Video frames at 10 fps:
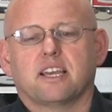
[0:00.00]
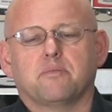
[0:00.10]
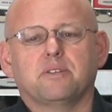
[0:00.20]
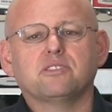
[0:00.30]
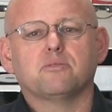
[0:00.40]

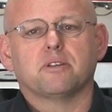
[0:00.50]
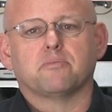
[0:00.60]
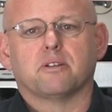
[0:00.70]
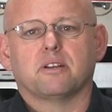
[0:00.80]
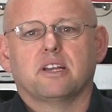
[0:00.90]
And please
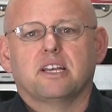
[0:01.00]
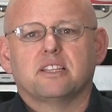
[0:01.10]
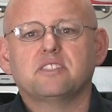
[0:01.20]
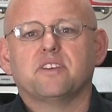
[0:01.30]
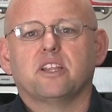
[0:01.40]
remember,
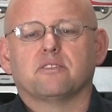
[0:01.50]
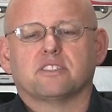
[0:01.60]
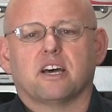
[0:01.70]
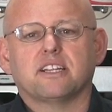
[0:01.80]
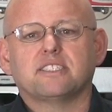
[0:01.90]
this video is
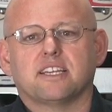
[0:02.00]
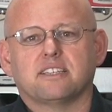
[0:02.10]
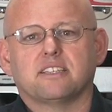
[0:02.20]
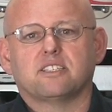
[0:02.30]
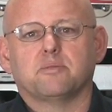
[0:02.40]
not
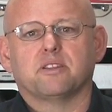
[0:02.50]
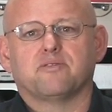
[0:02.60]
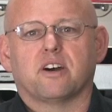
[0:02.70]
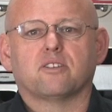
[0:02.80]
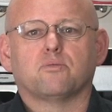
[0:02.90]
intended to be the
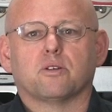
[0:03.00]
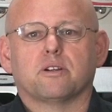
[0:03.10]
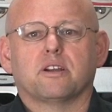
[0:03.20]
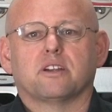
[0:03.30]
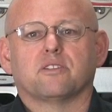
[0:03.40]
final
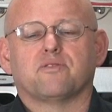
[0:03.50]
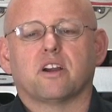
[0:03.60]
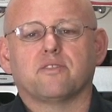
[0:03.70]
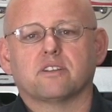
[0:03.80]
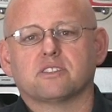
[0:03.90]
word on your
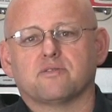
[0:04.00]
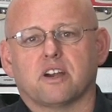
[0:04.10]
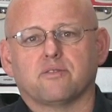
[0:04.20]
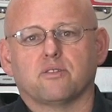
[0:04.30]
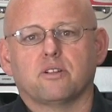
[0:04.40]
firefighter
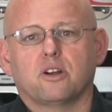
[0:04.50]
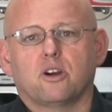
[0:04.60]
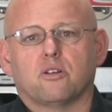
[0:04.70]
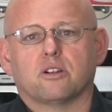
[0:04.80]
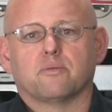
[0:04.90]
survival
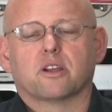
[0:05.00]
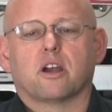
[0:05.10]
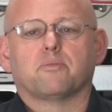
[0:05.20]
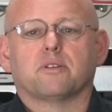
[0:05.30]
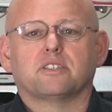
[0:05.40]
or your RIC
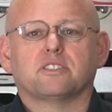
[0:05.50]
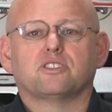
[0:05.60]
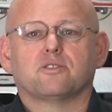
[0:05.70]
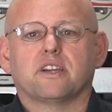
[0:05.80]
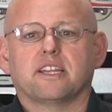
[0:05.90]
operations
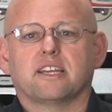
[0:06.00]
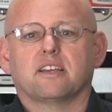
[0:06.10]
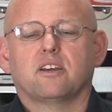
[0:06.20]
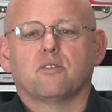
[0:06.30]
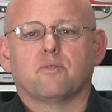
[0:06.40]
training.
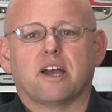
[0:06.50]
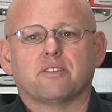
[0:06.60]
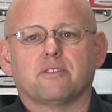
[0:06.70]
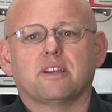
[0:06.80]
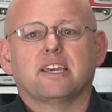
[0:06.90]

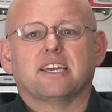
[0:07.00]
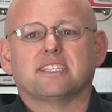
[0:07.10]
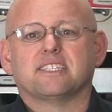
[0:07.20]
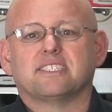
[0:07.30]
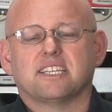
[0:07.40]
Rather, it
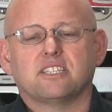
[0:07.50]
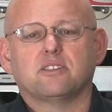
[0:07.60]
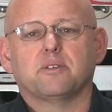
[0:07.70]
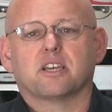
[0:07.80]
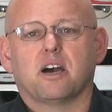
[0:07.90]
is intended
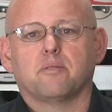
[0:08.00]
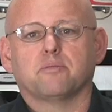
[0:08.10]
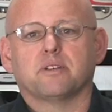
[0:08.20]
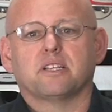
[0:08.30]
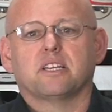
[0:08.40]
to be a
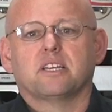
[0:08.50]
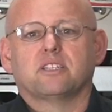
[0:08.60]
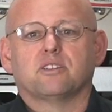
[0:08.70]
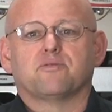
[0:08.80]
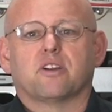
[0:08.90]
complement
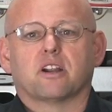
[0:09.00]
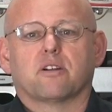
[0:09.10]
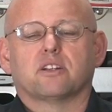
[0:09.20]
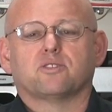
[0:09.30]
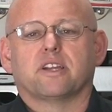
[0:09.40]
to your fire
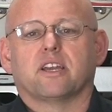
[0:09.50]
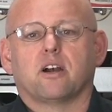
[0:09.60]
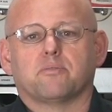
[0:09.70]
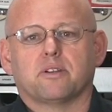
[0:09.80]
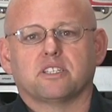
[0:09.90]
ground training
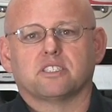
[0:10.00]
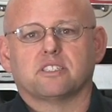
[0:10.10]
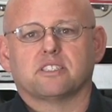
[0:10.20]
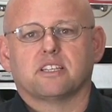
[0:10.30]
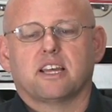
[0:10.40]

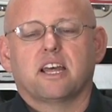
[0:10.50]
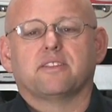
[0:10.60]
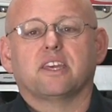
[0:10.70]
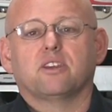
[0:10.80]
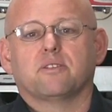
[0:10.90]
operations.
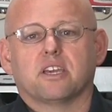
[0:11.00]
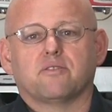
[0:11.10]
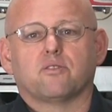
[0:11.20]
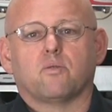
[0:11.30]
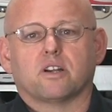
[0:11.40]
Thank you again
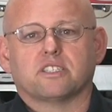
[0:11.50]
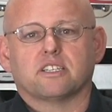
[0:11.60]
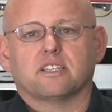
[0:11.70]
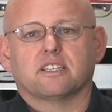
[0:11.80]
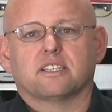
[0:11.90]
for watching.